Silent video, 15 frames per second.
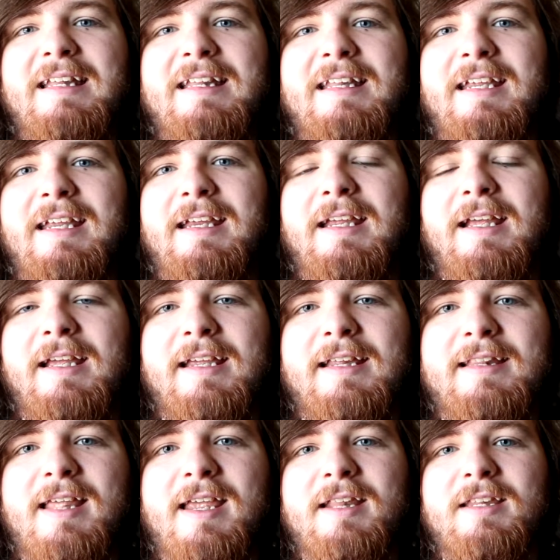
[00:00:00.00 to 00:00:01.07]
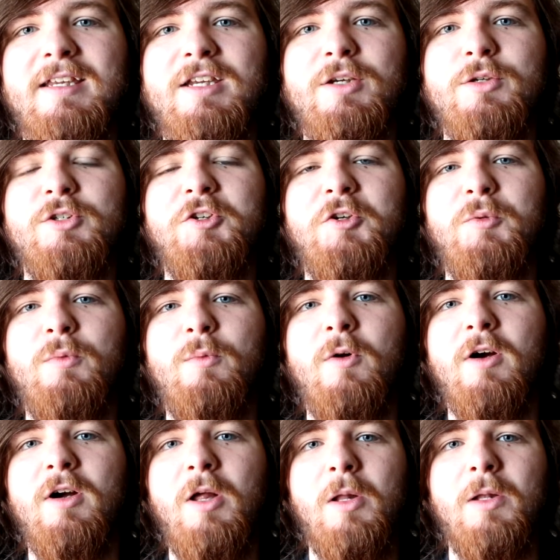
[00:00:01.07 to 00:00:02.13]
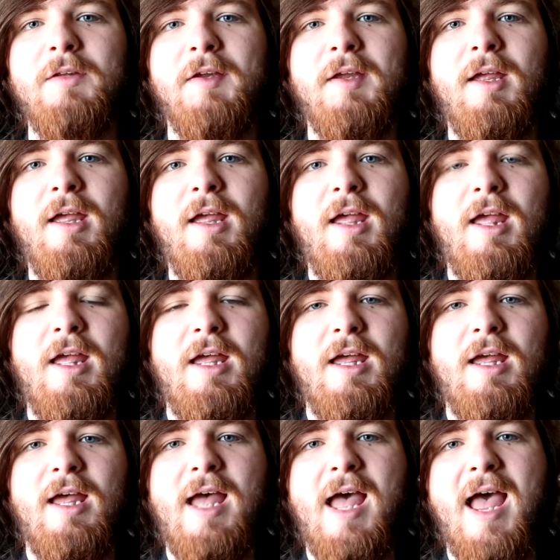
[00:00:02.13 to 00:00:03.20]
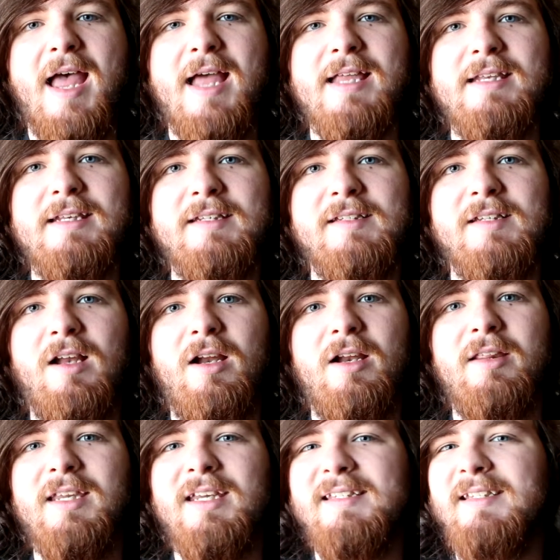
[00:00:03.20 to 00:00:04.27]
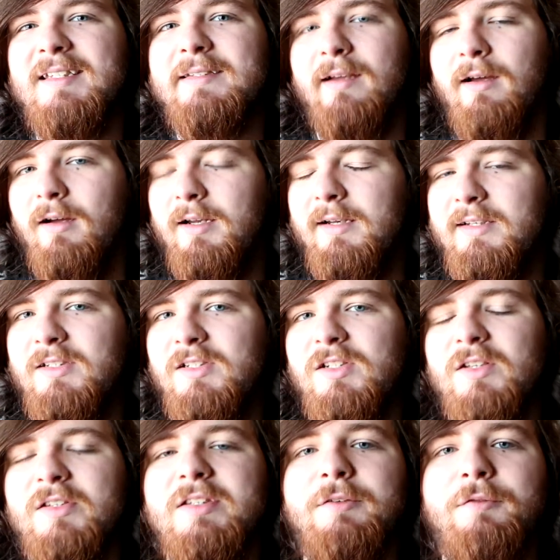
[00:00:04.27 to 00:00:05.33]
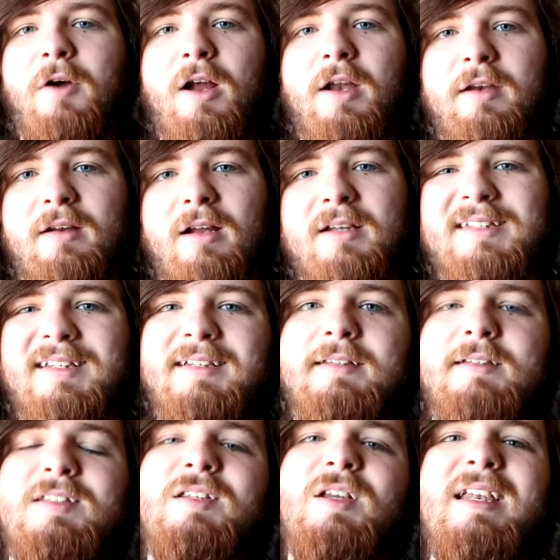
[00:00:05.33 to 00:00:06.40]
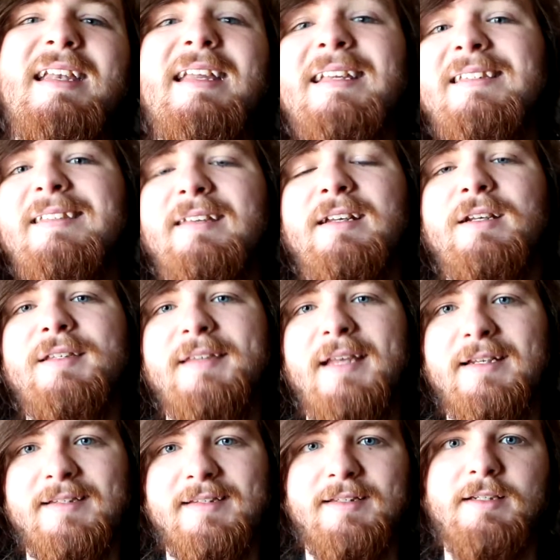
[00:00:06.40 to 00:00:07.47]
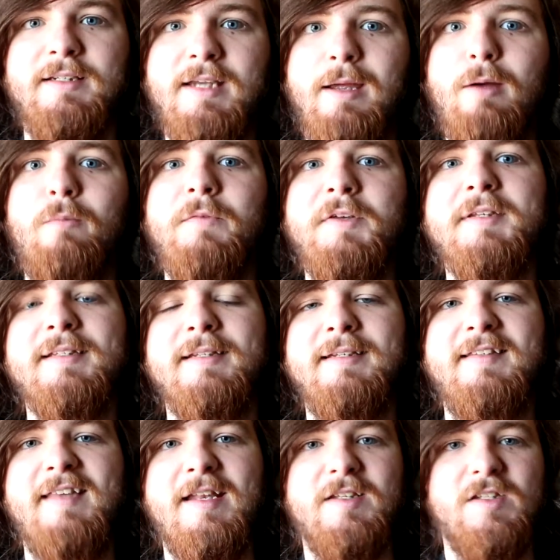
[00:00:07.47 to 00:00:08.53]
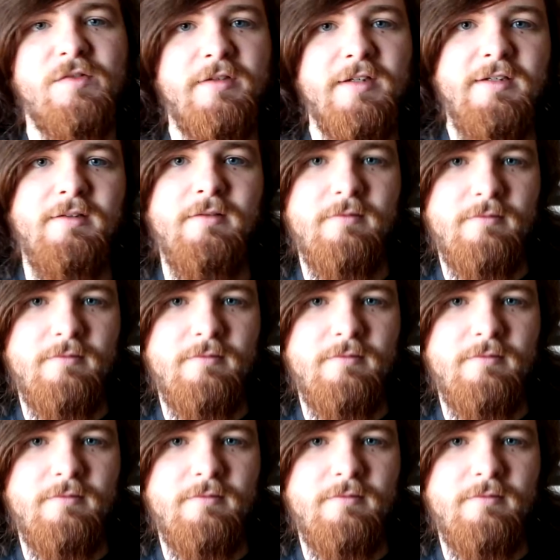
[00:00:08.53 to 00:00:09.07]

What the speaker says: the YouTube world. And I don't think it's entirely justified. It is in a sense that, yeah, obviously censoring